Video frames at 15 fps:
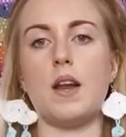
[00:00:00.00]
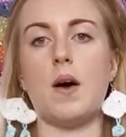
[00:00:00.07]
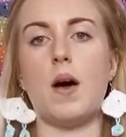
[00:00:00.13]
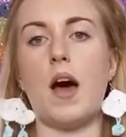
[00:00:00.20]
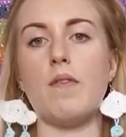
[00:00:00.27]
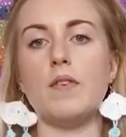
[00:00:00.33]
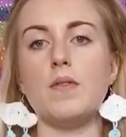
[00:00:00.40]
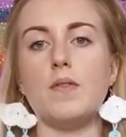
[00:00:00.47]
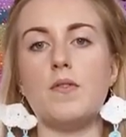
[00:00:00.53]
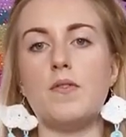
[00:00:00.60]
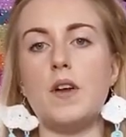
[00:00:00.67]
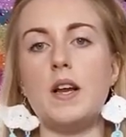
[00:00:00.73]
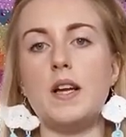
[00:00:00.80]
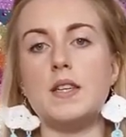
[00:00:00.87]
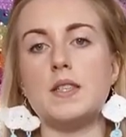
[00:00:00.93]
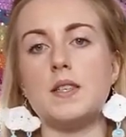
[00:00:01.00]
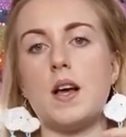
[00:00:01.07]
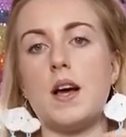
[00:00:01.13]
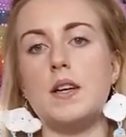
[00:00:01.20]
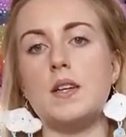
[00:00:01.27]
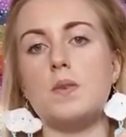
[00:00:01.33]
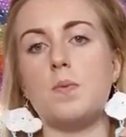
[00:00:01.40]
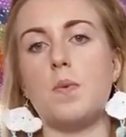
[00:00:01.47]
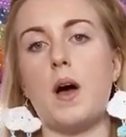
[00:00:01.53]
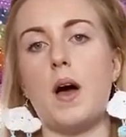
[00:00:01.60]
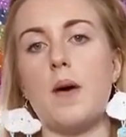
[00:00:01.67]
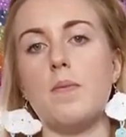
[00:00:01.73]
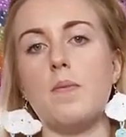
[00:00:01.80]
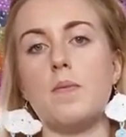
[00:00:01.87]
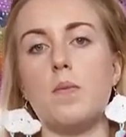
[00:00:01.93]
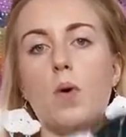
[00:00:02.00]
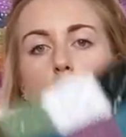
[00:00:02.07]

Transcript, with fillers: Now I haven't fully decided um,